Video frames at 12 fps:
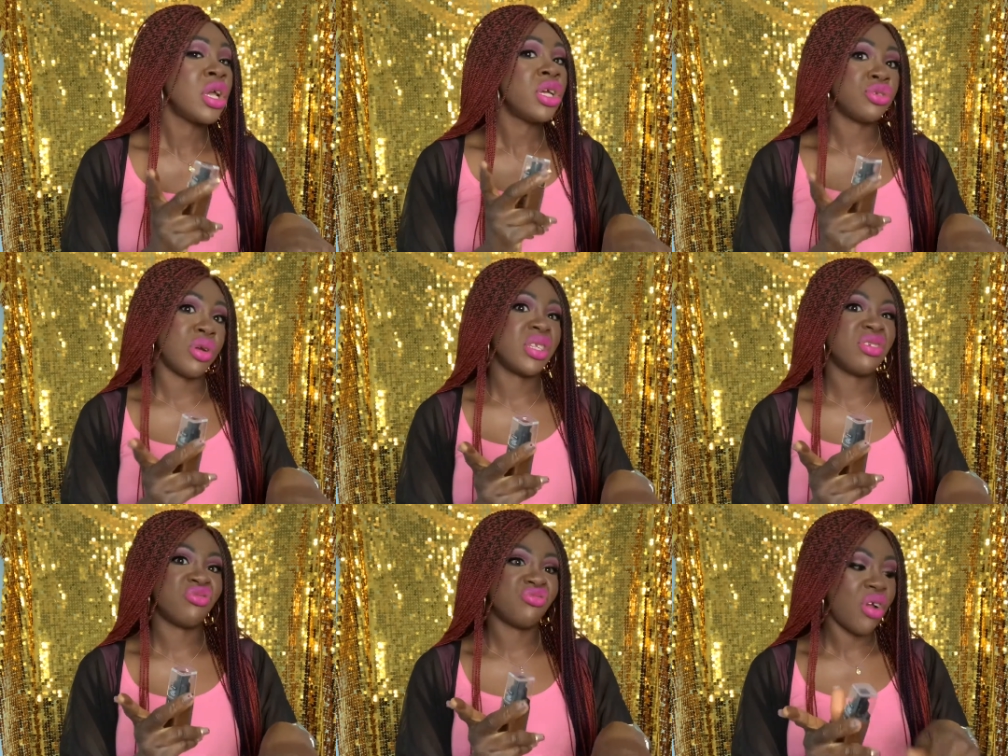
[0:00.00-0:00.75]
trying
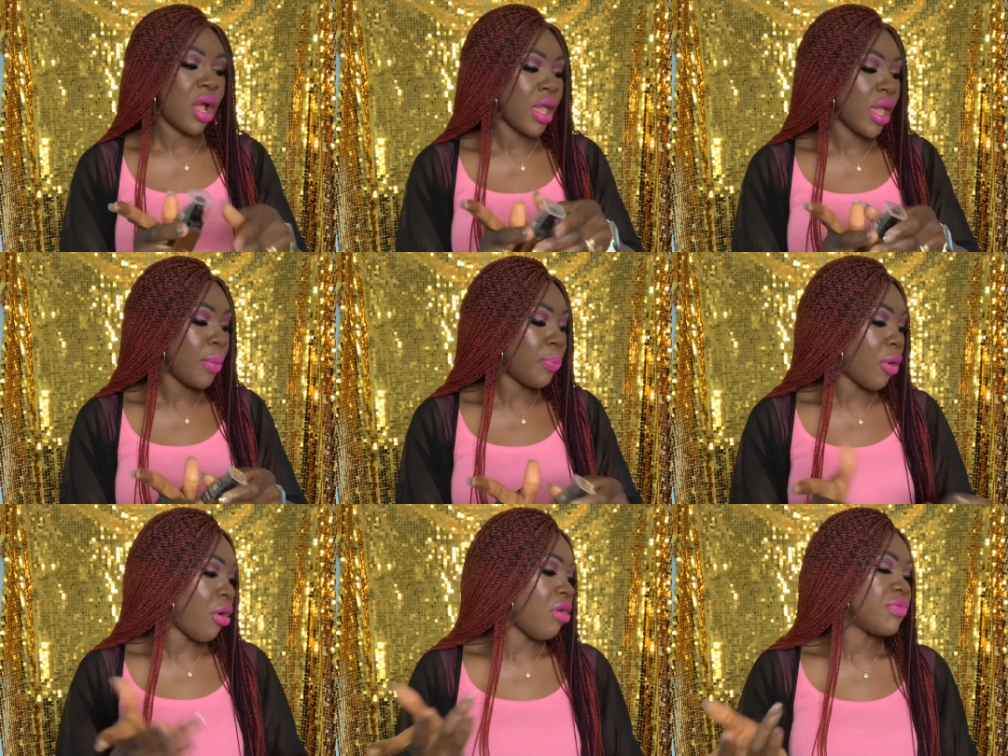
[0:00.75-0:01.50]
to try it,
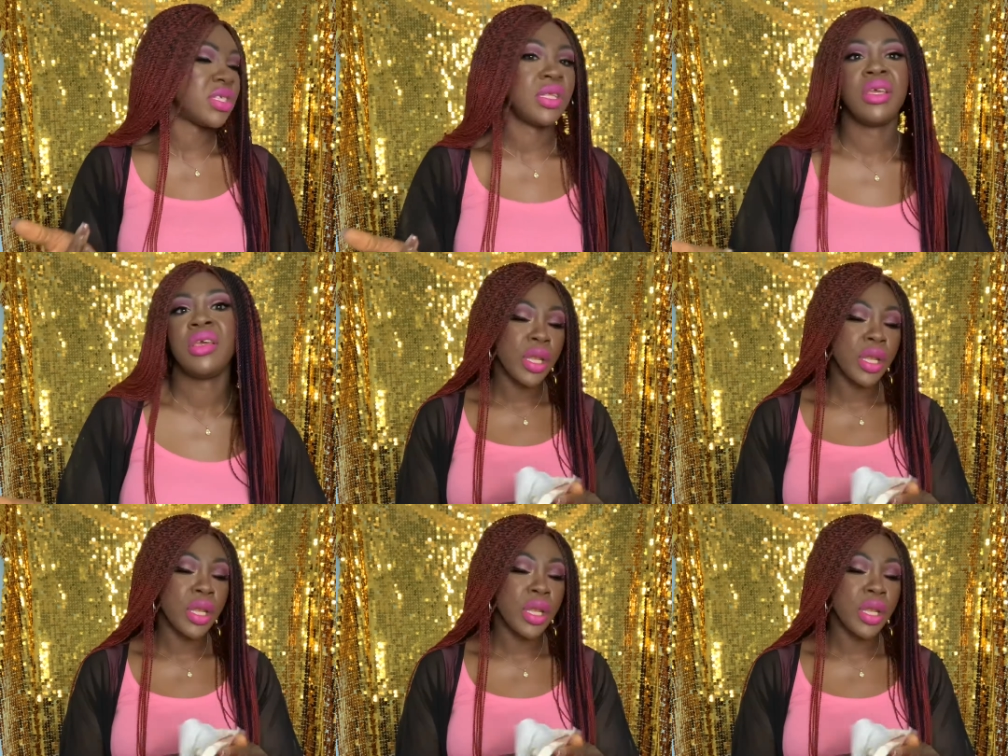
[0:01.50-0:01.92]
but obviously,